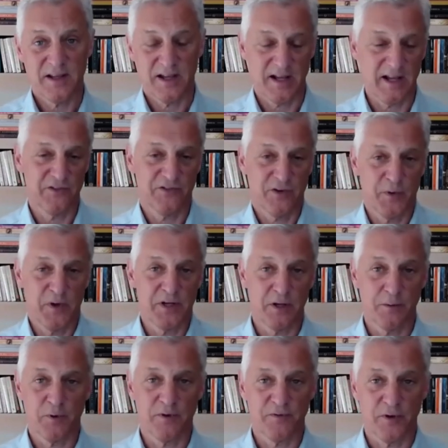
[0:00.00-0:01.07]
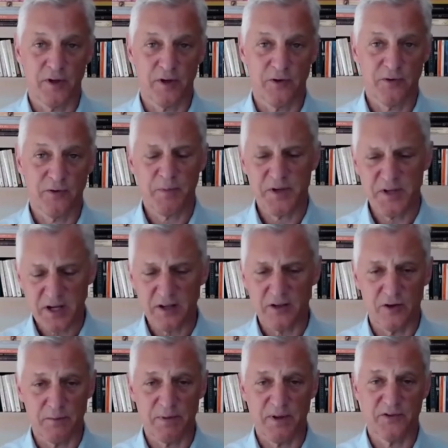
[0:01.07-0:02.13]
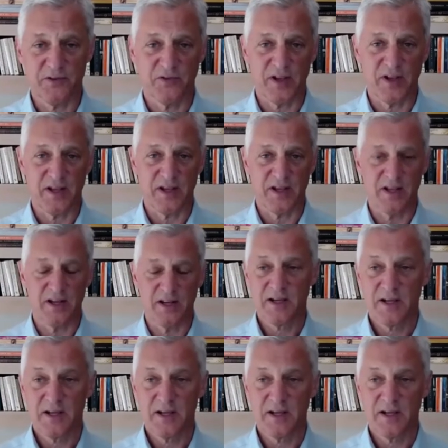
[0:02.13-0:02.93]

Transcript: against the retail portfolios, in particular in places like India,